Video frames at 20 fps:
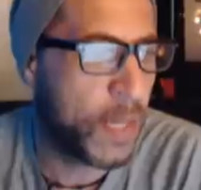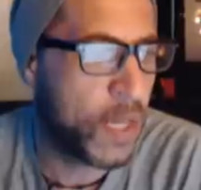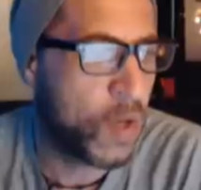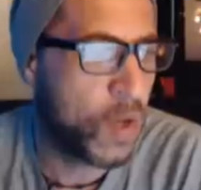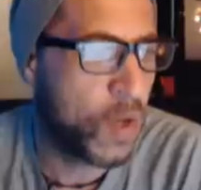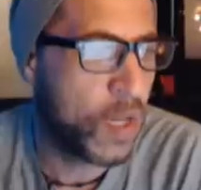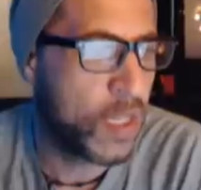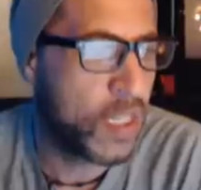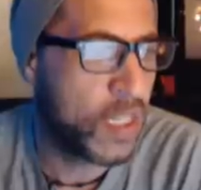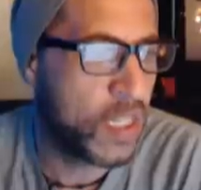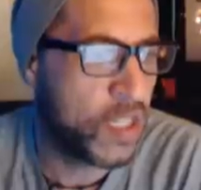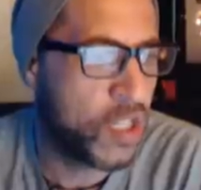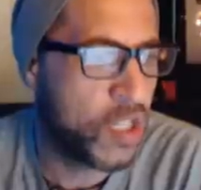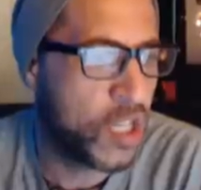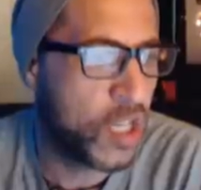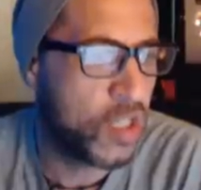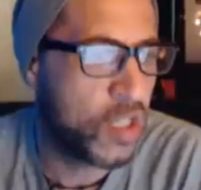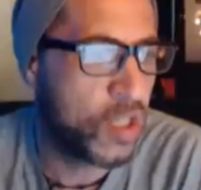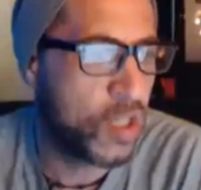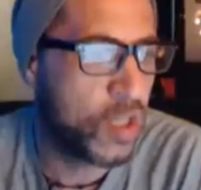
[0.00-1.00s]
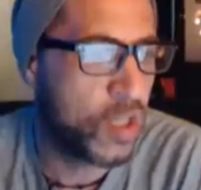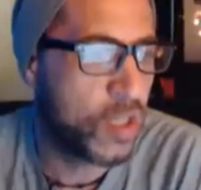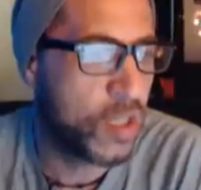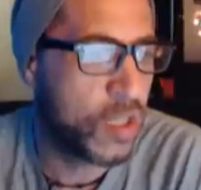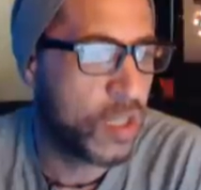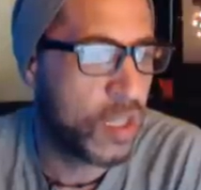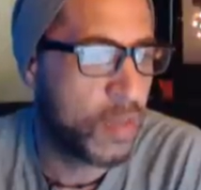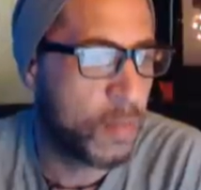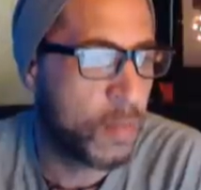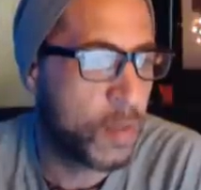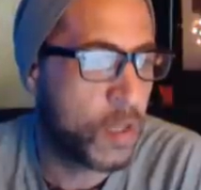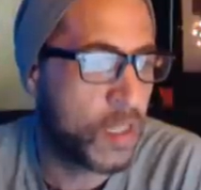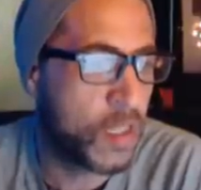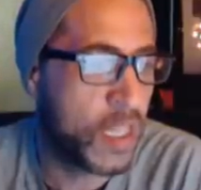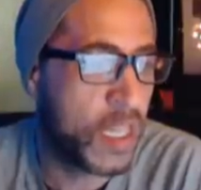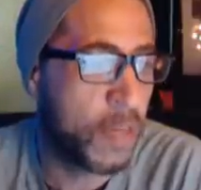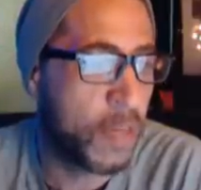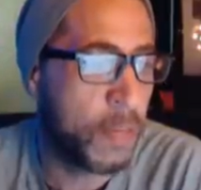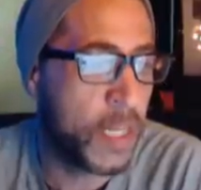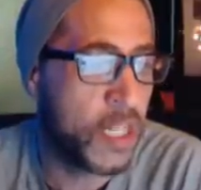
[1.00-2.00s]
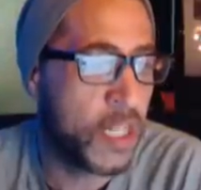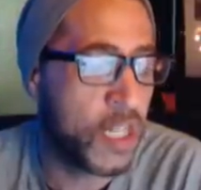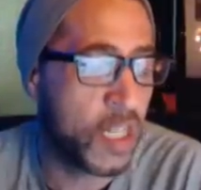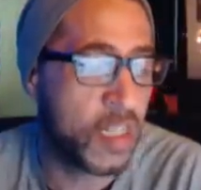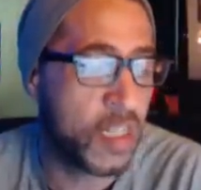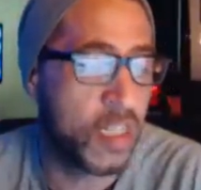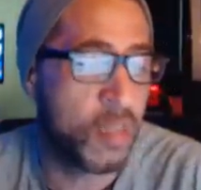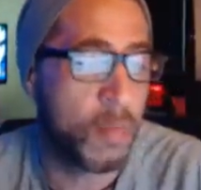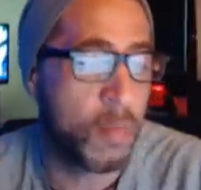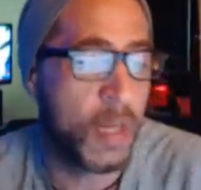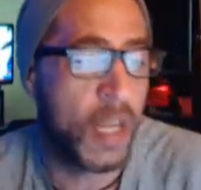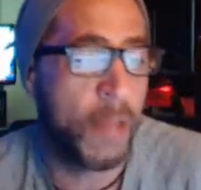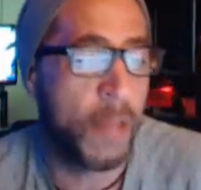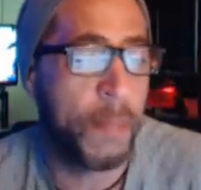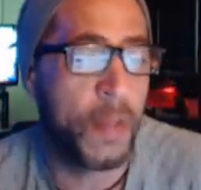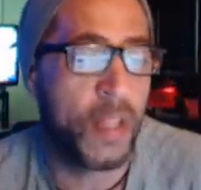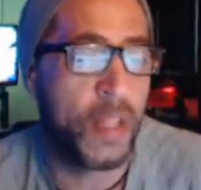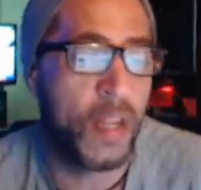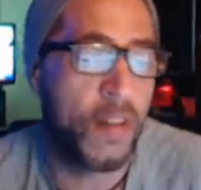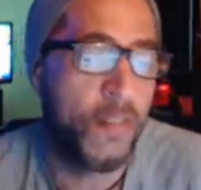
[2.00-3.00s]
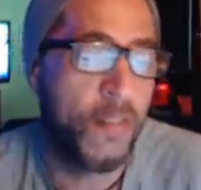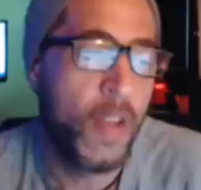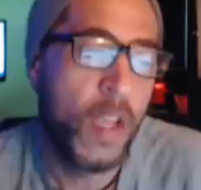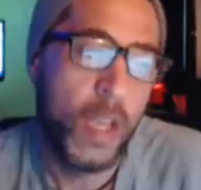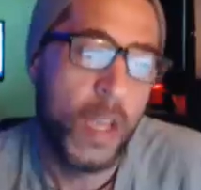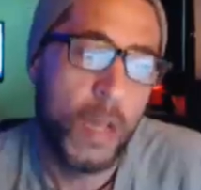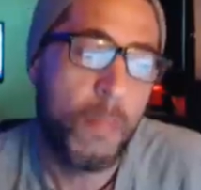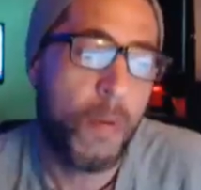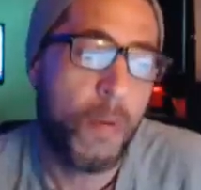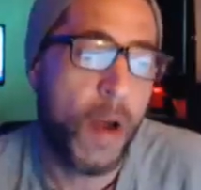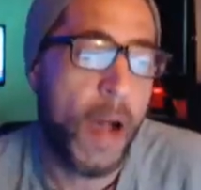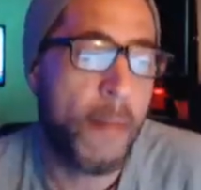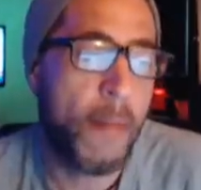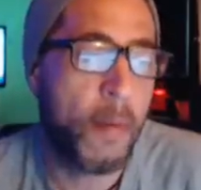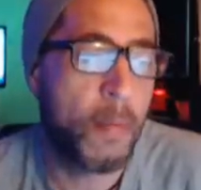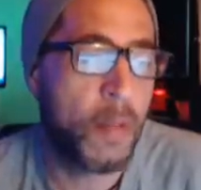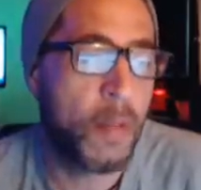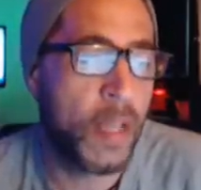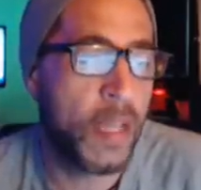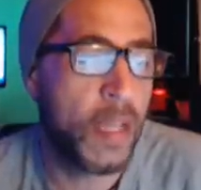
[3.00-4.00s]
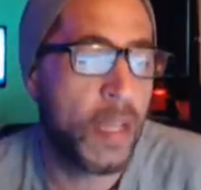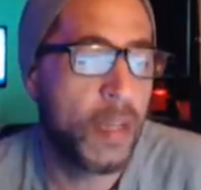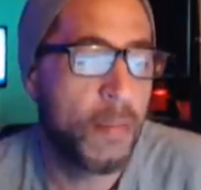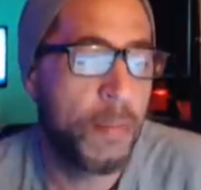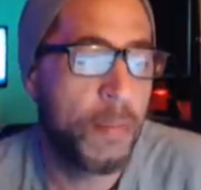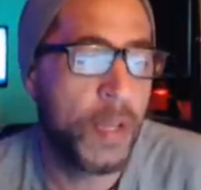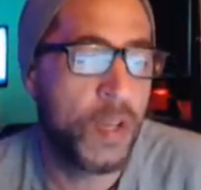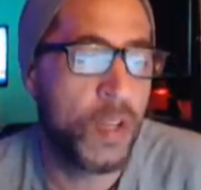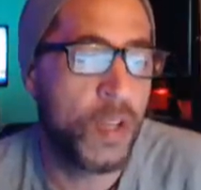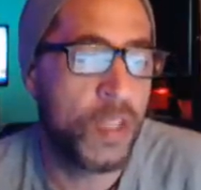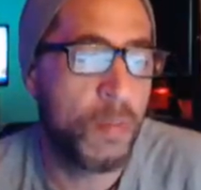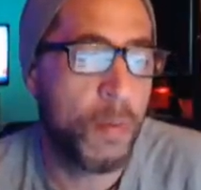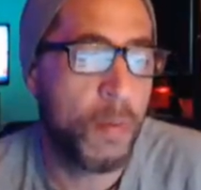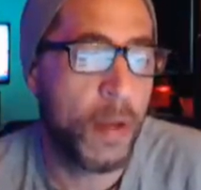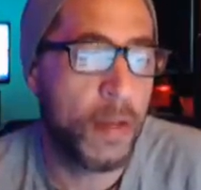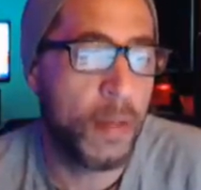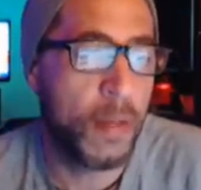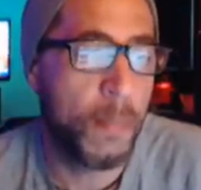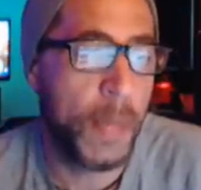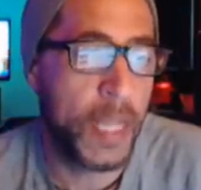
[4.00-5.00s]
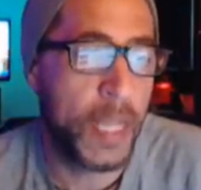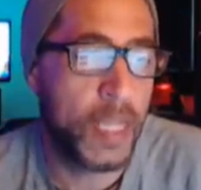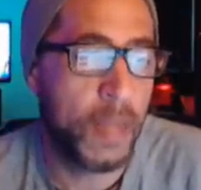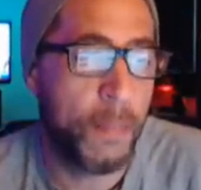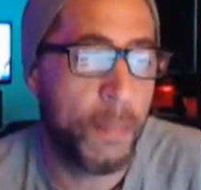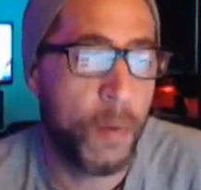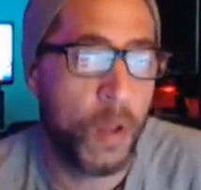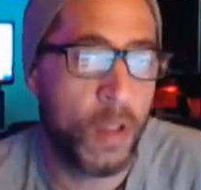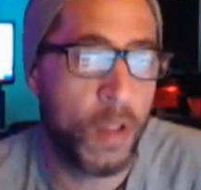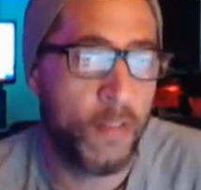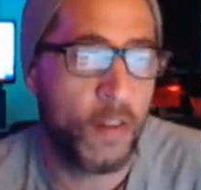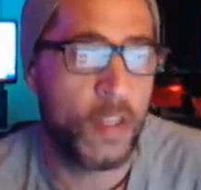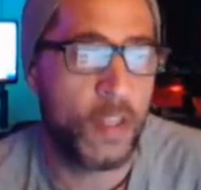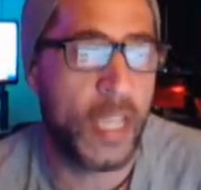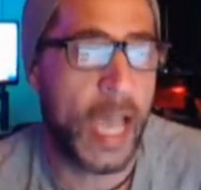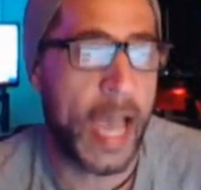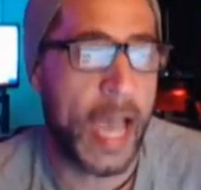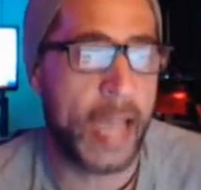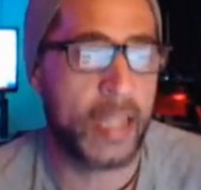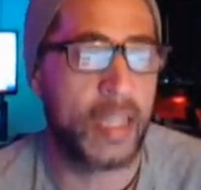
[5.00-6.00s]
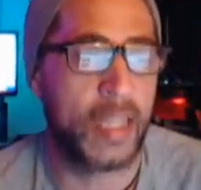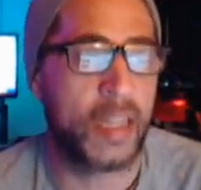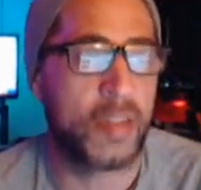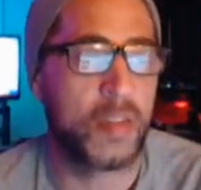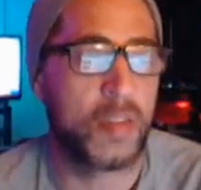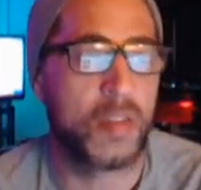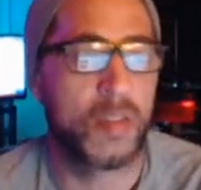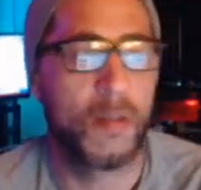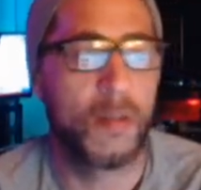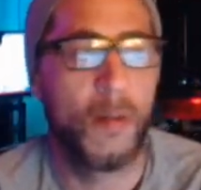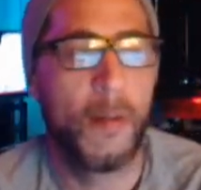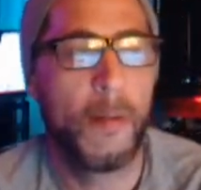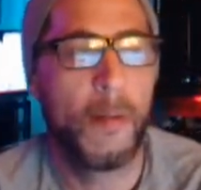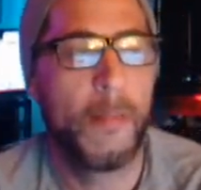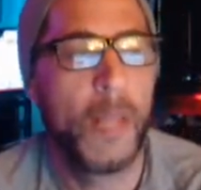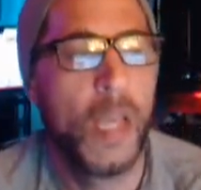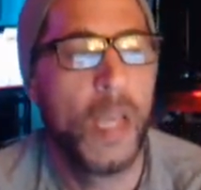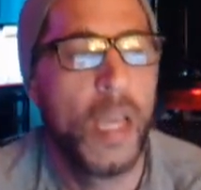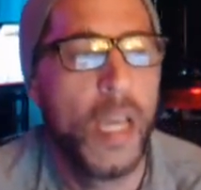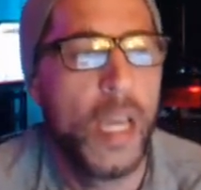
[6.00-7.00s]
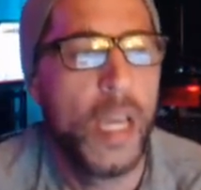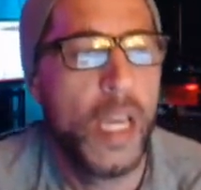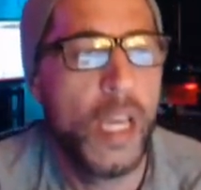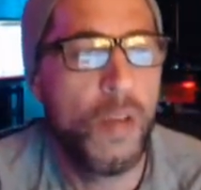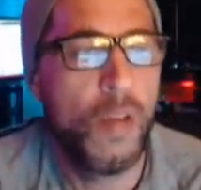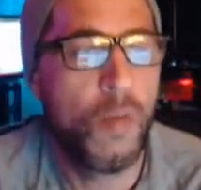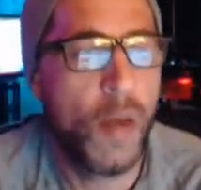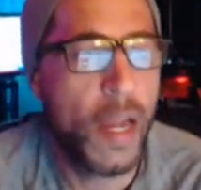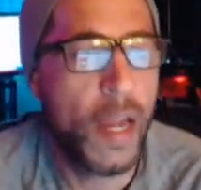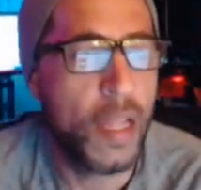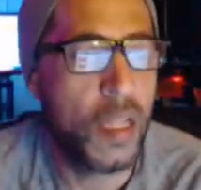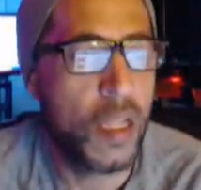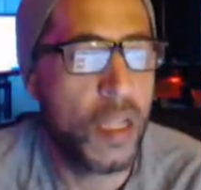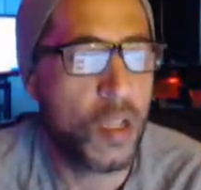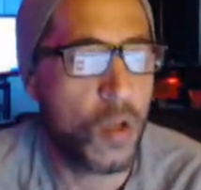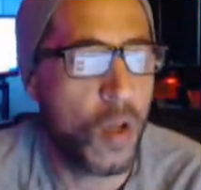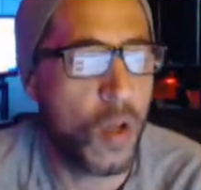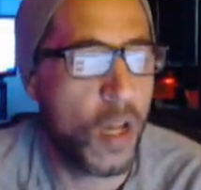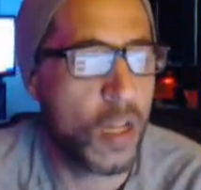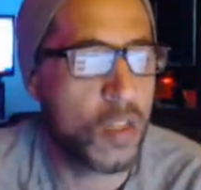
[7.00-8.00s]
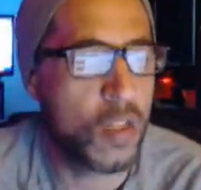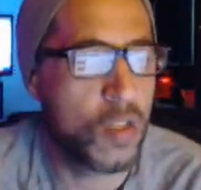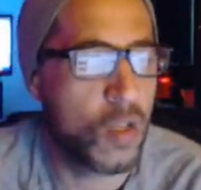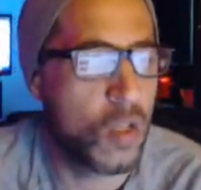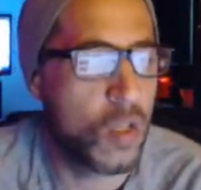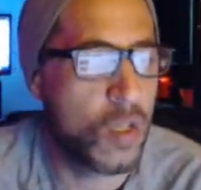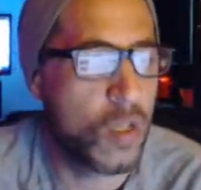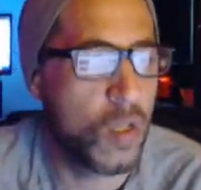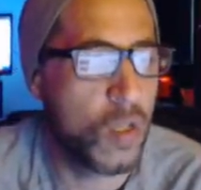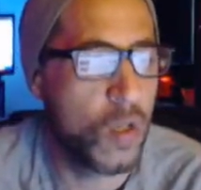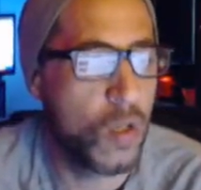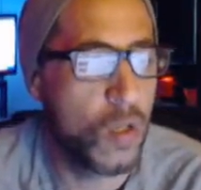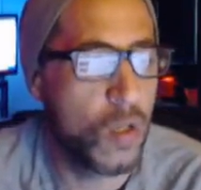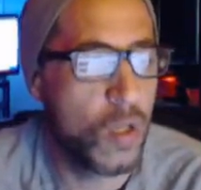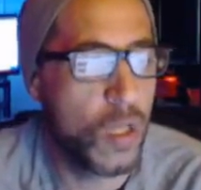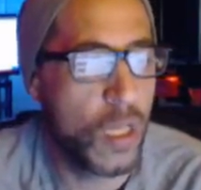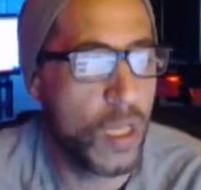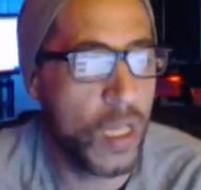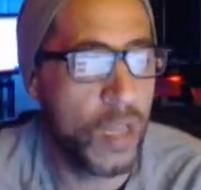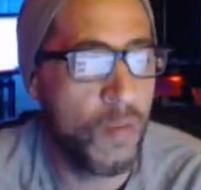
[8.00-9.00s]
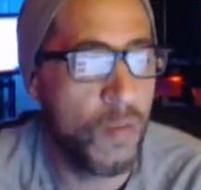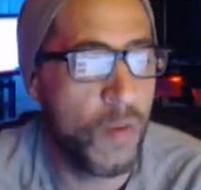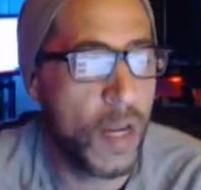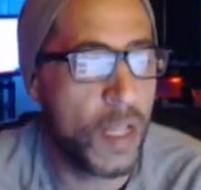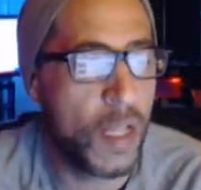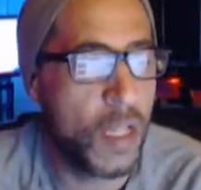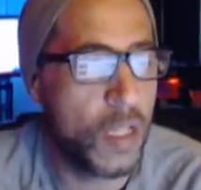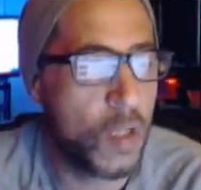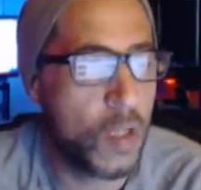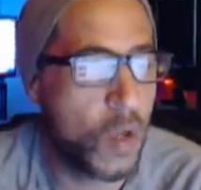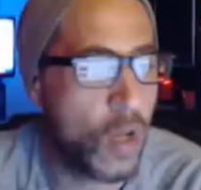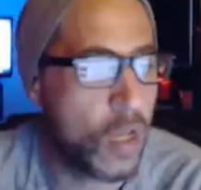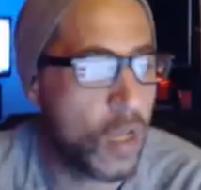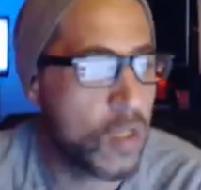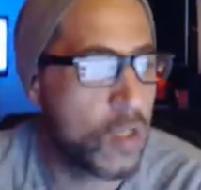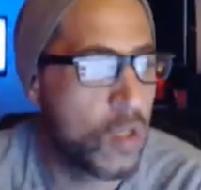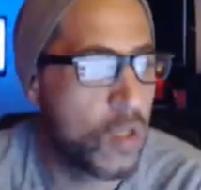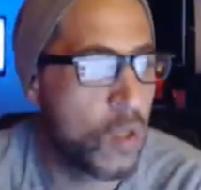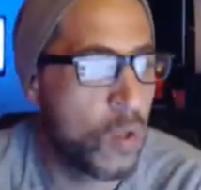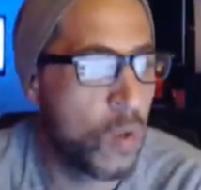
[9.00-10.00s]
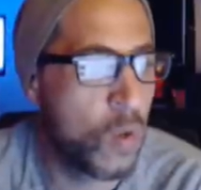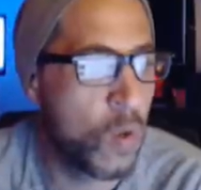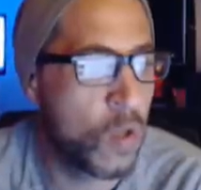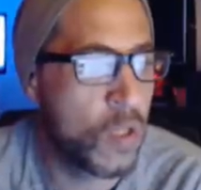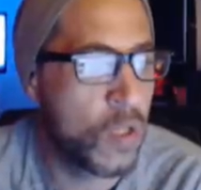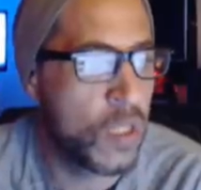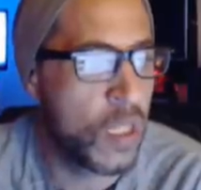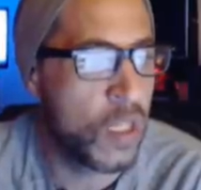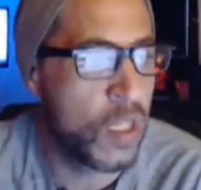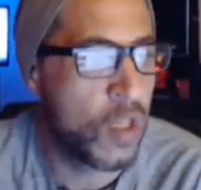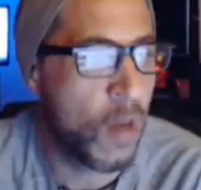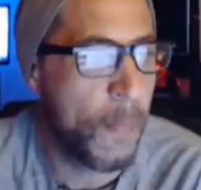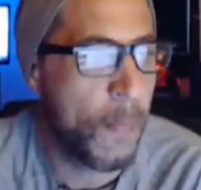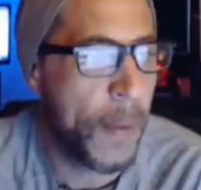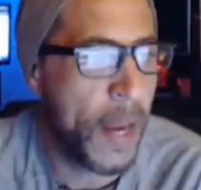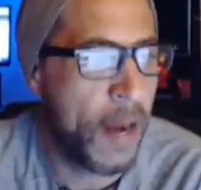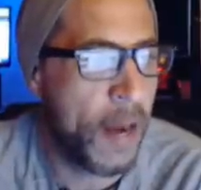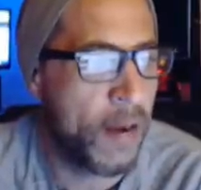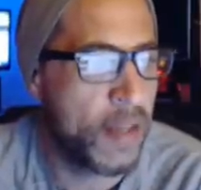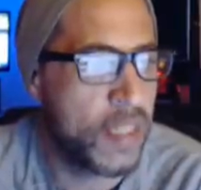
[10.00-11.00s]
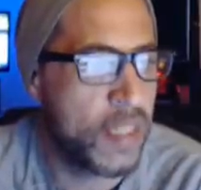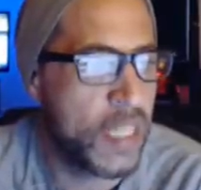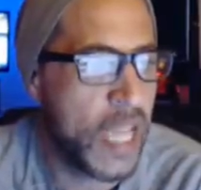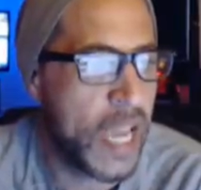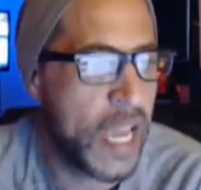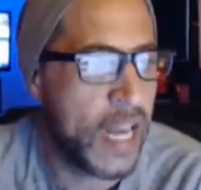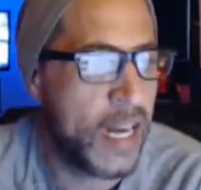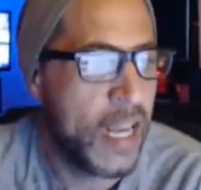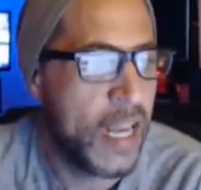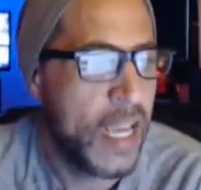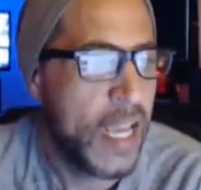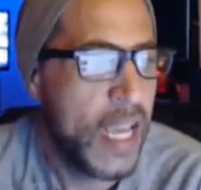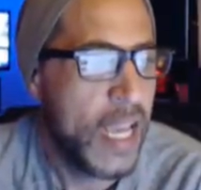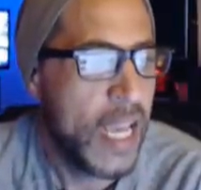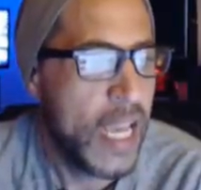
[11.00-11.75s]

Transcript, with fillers: because he's just because he can be just as manipulative. Probably because he probably picked up all of her tactics. He rarely talks or he rarely talks to or sees our parents, yet